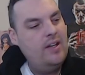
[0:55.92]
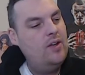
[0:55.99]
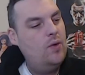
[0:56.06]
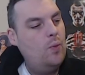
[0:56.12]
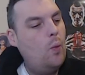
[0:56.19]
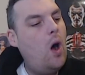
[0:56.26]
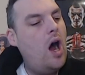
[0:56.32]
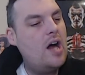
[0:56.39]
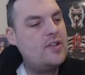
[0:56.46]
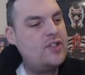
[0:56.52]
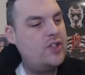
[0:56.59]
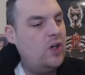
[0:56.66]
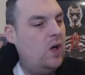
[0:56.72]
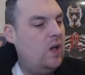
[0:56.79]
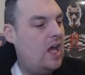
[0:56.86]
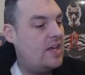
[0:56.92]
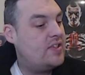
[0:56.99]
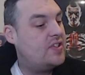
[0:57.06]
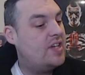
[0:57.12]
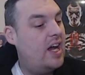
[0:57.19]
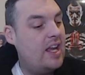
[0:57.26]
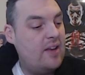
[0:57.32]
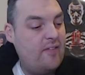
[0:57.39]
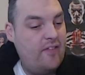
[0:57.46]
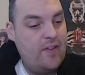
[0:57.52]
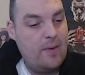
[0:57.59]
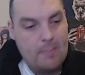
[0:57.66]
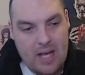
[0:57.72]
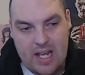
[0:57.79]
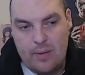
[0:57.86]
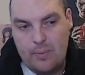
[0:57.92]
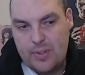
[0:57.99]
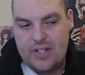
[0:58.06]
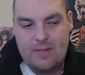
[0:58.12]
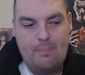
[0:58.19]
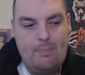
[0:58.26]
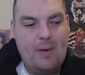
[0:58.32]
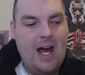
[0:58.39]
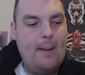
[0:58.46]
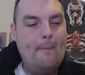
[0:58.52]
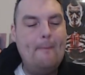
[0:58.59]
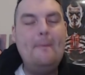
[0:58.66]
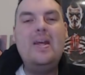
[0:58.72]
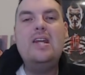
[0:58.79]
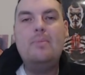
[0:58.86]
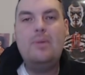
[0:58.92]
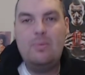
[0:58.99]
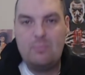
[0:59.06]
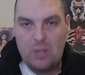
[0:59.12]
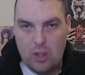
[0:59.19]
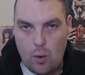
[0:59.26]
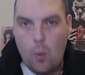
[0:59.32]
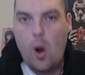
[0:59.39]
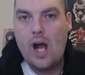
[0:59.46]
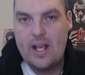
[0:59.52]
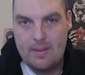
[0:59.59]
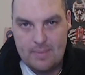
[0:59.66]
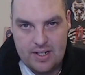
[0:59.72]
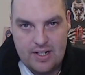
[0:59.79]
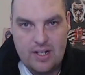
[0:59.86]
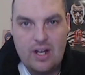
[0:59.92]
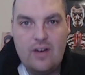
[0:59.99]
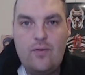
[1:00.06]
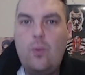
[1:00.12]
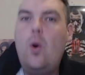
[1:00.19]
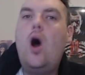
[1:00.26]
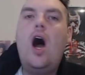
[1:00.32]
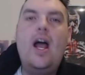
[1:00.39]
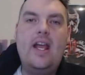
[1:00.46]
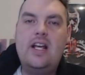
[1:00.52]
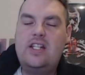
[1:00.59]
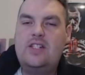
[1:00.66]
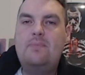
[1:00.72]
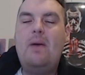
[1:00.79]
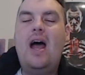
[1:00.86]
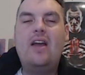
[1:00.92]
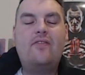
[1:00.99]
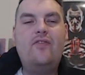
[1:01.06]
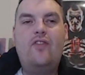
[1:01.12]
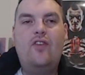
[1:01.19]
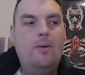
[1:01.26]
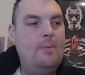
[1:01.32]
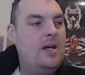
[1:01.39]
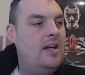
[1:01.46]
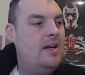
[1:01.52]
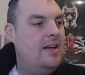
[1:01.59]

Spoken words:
What I saw last night, for me, was the bare minimum requirement of what I expect from